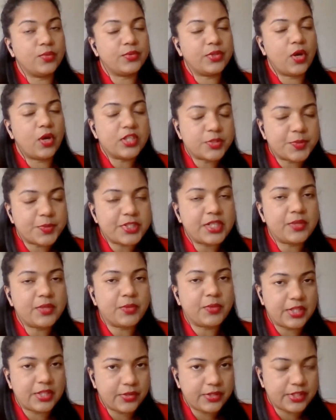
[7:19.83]
especially
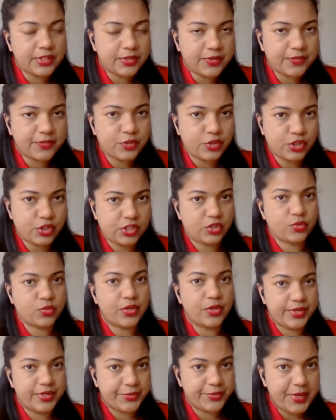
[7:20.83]
with the refugees who
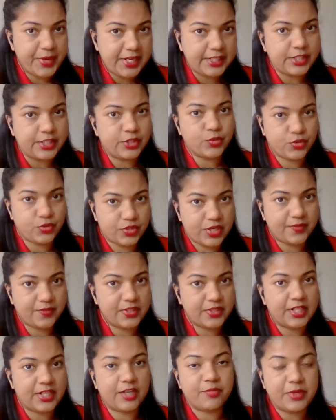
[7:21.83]
are ready to travel
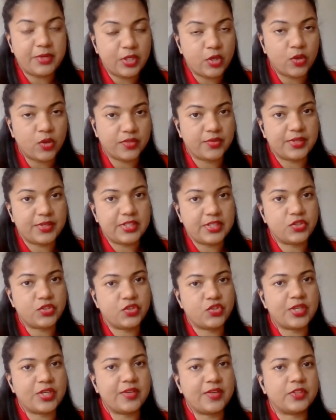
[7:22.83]
and have been authorized to
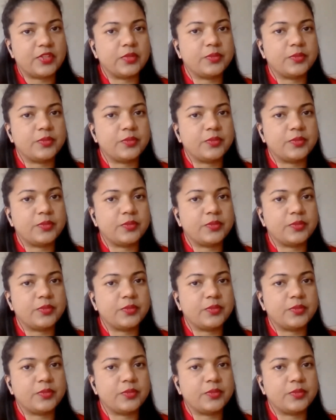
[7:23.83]
travel.